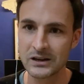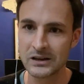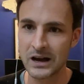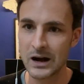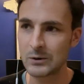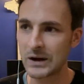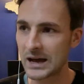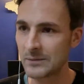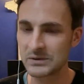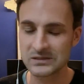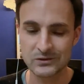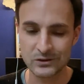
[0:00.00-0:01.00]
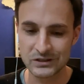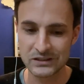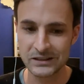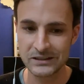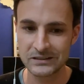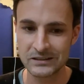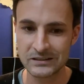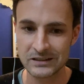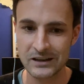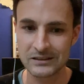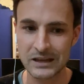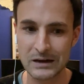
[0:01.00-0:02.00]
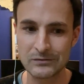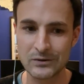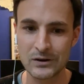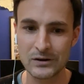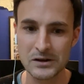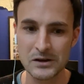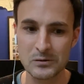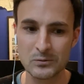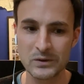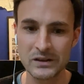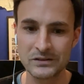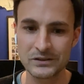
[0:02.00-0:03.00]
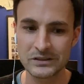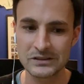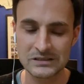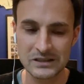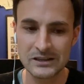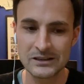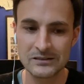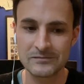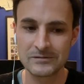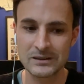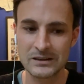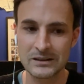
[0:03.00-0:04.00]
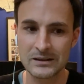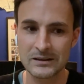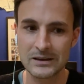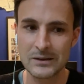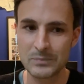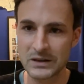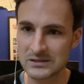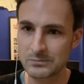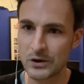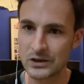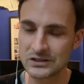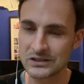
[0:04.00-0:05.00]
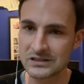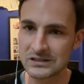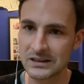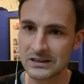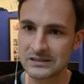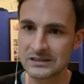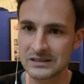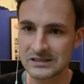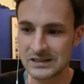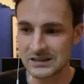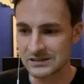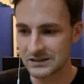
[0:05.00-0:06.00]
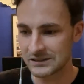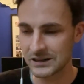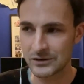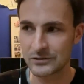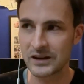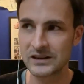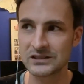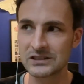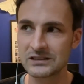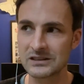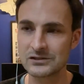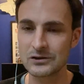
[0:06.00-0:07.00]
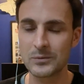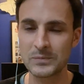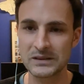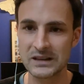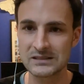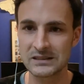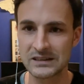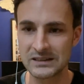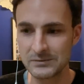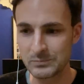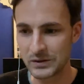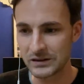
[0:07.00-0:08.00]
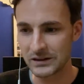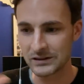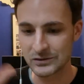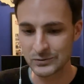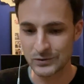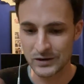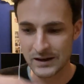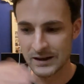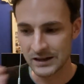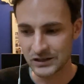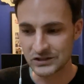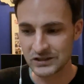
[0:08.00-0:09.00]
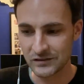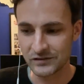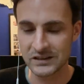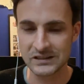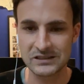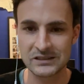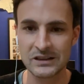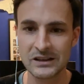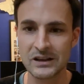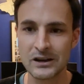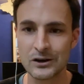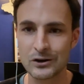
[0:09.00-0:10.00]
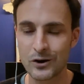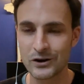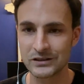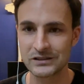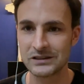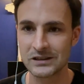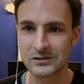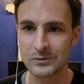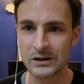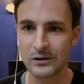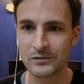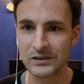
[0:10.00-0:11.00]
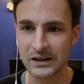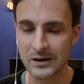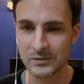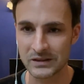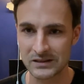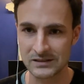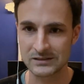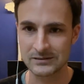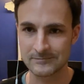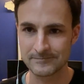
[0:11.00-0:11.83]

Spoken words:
Our app is not deleted. And therefore, we see the impulse purchase and seasonal decoration assortment as a key pillar to achieve this loyalty as well over the coming years.